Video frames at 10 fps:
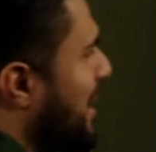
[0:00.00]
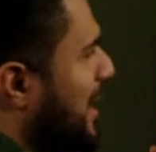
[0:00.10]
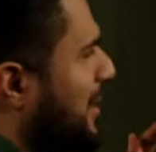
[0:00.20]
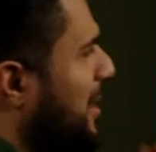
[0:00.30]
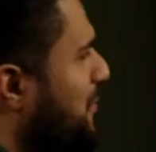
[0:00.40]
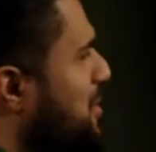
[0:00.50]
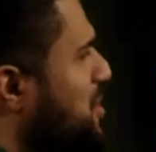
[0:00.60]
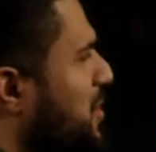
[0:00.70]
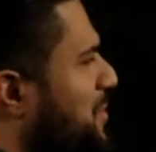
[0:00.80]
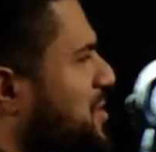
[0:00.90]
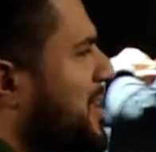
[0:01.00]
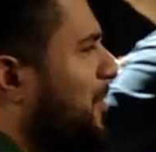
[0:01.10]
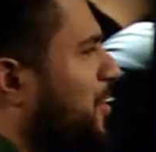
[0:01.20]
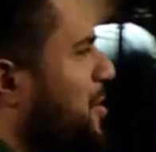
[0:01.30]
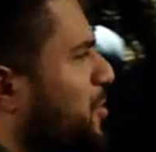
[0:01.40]
I love the scripture
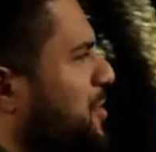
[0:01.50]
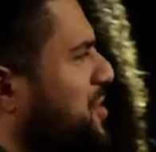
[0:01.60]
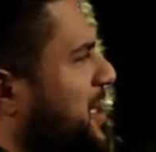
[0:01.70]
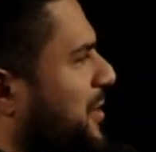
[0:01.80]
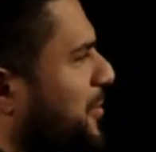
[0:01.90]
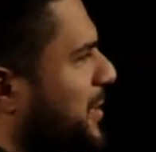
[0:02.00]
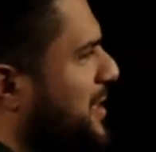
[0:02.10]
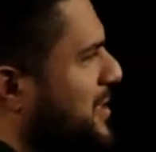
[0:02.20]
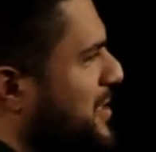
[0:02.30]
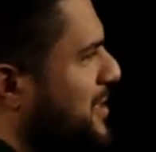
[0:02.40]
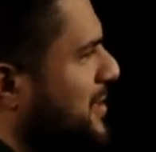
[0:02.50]
that Ronald was sharing with us.